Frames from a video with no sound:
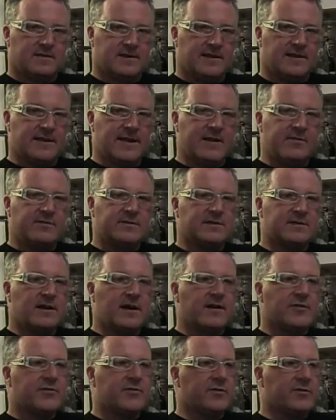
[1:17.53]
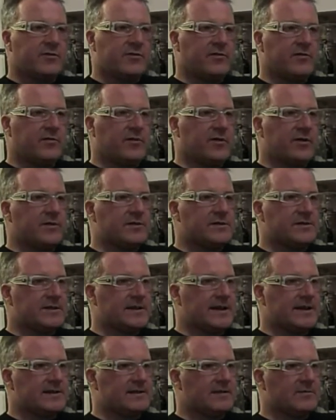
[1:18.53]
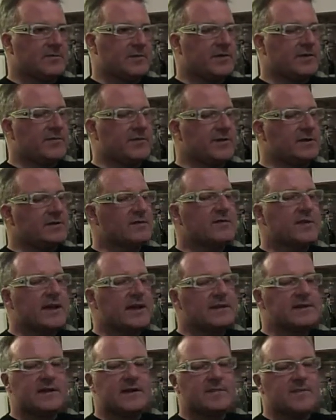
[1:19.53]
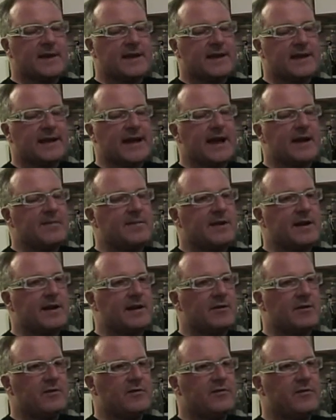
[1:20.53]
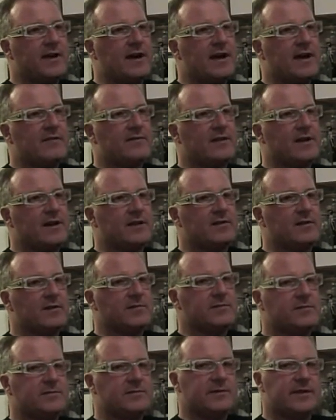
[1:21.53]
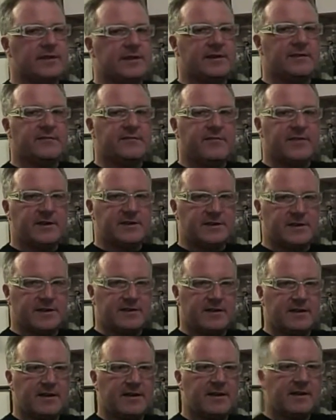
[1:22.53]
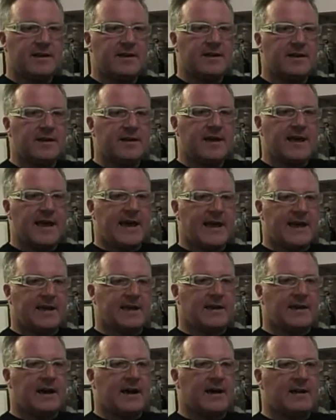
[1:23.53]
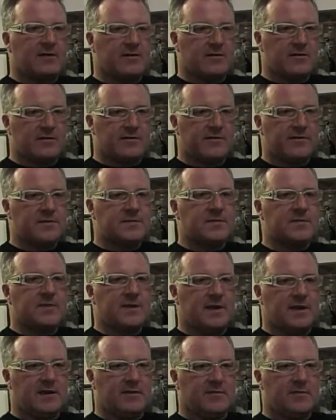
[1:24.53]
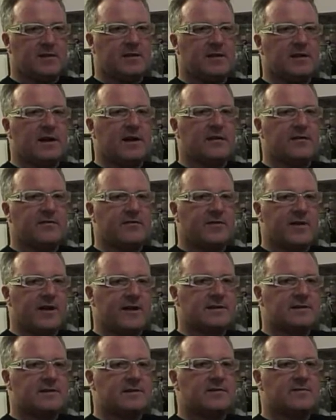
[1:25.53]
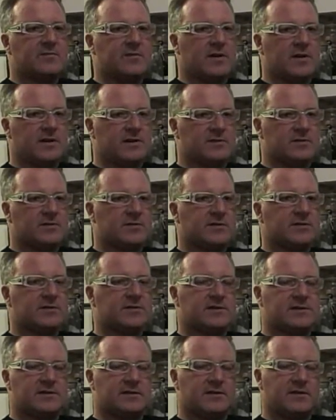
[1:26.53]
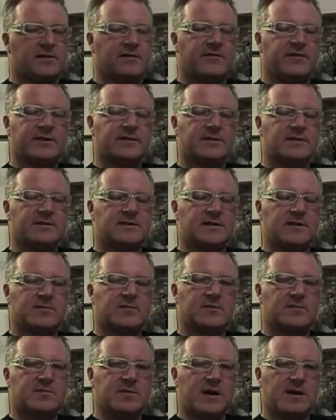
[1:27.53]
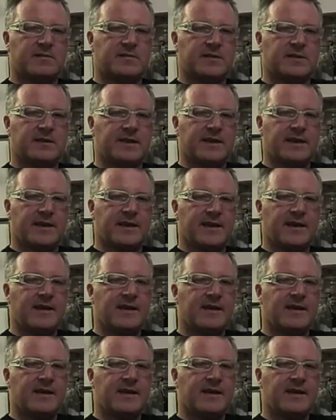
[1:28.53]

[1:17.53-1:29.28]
And that was not true before 06. And one of the reasons is I made a Cabernet in 05 that I thought was really deficient. And I learned from speaking with a lot of friends that one of the sources of the deficiency was probably that I